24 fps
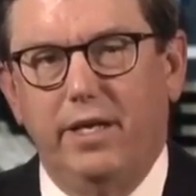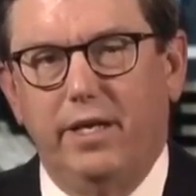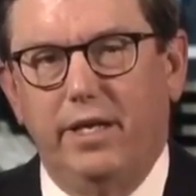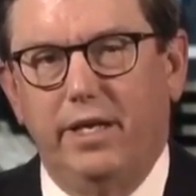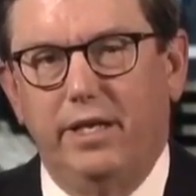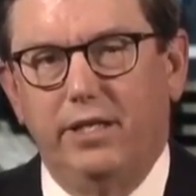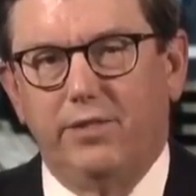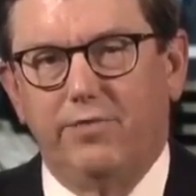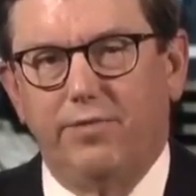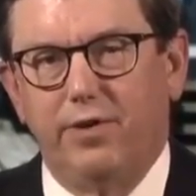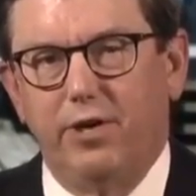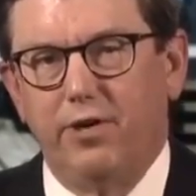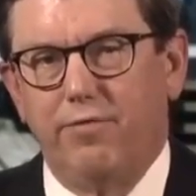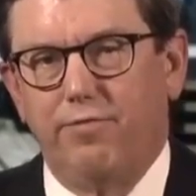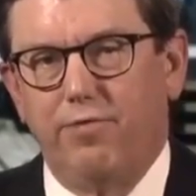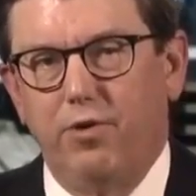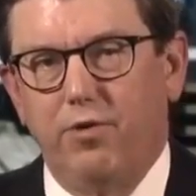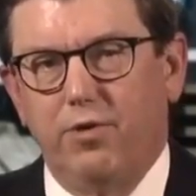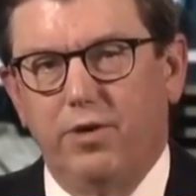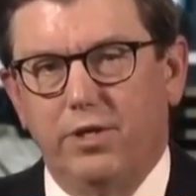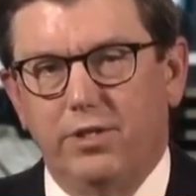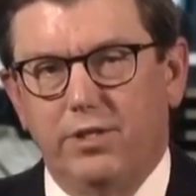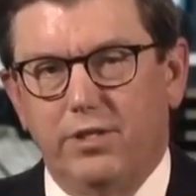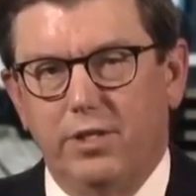He's very
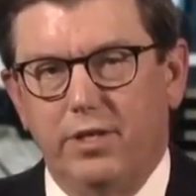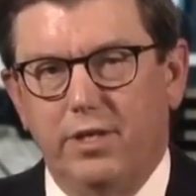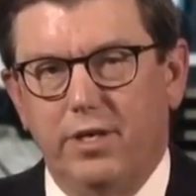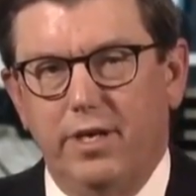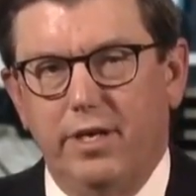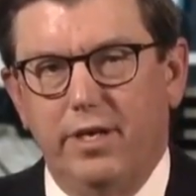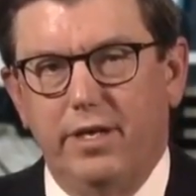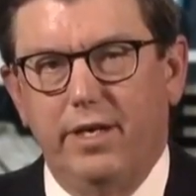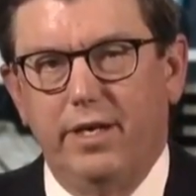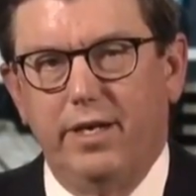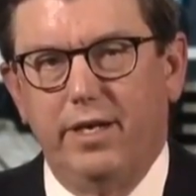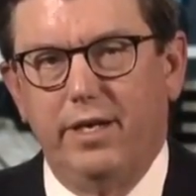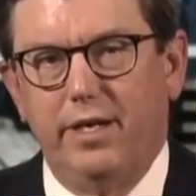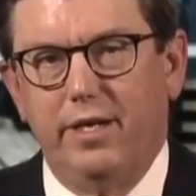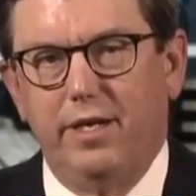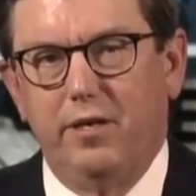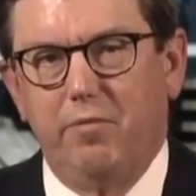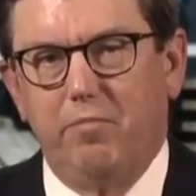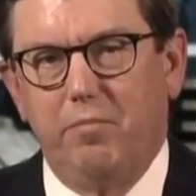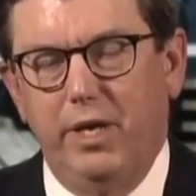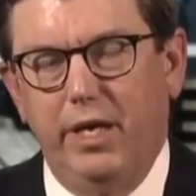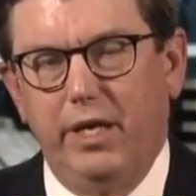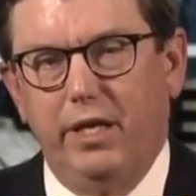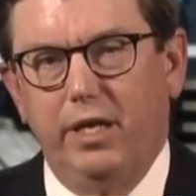focused on
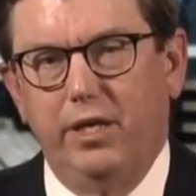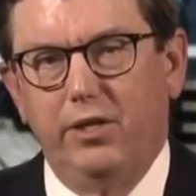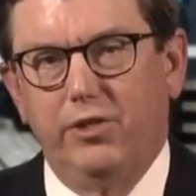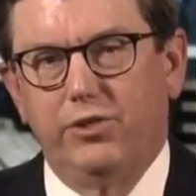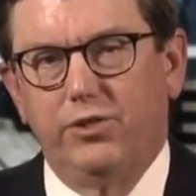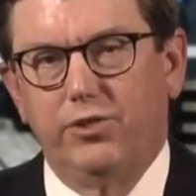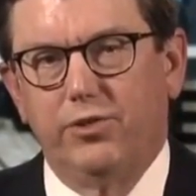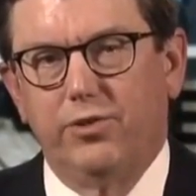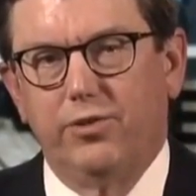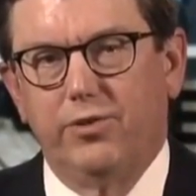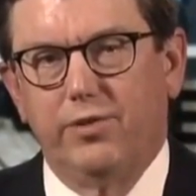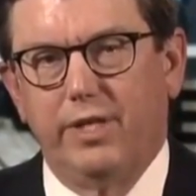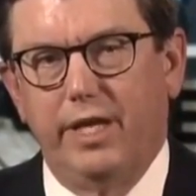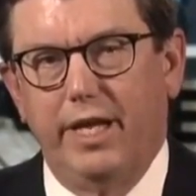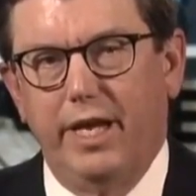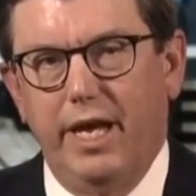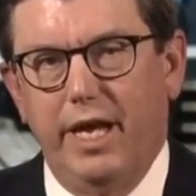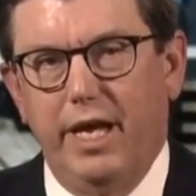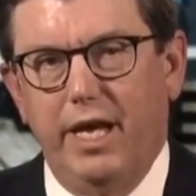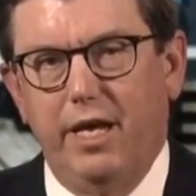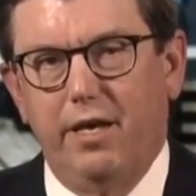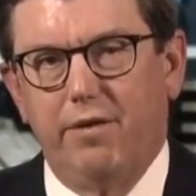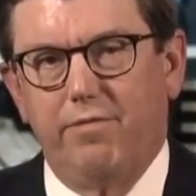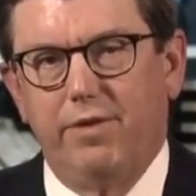making sure they
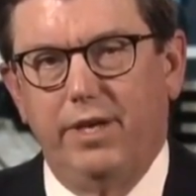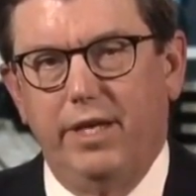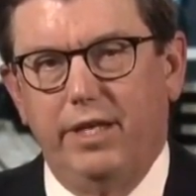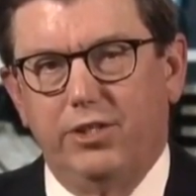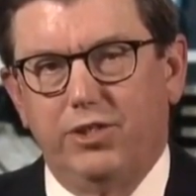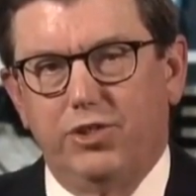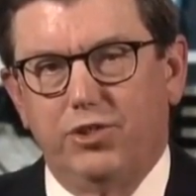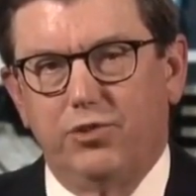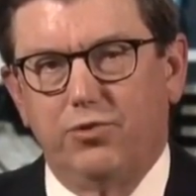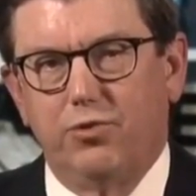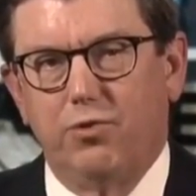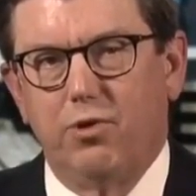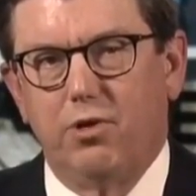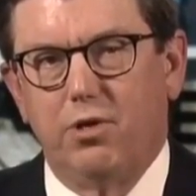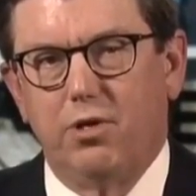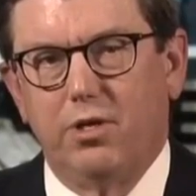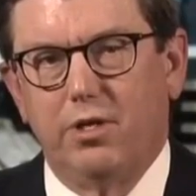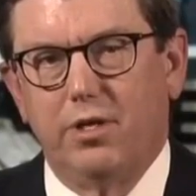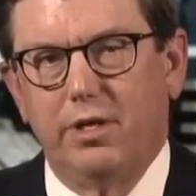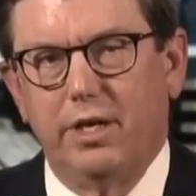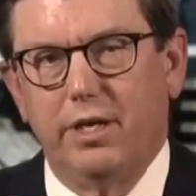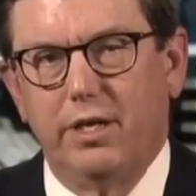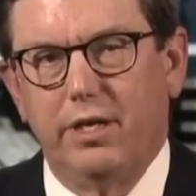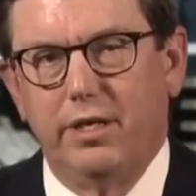have a
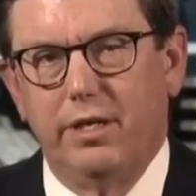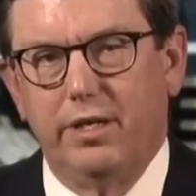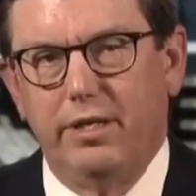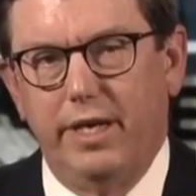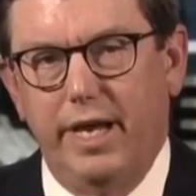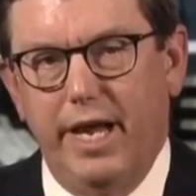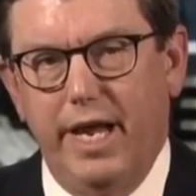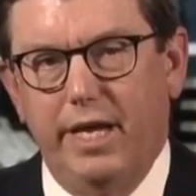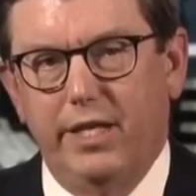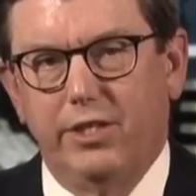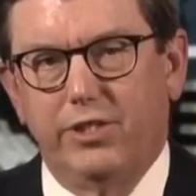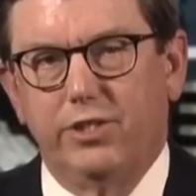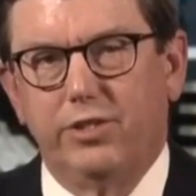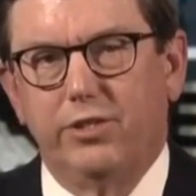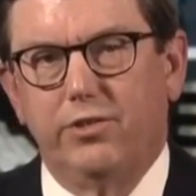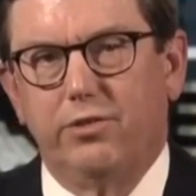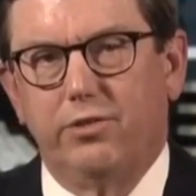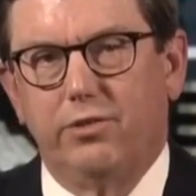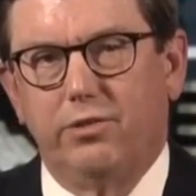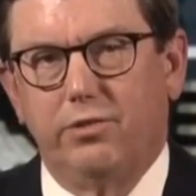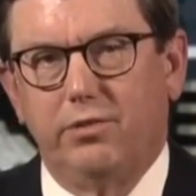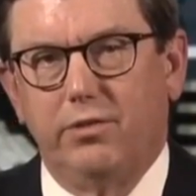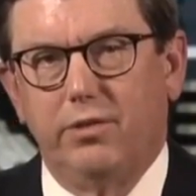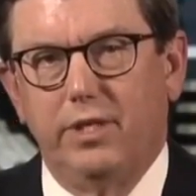strong
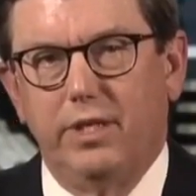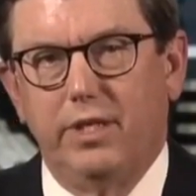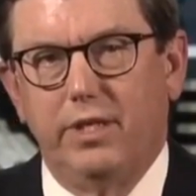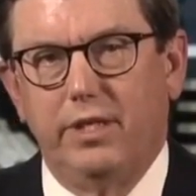national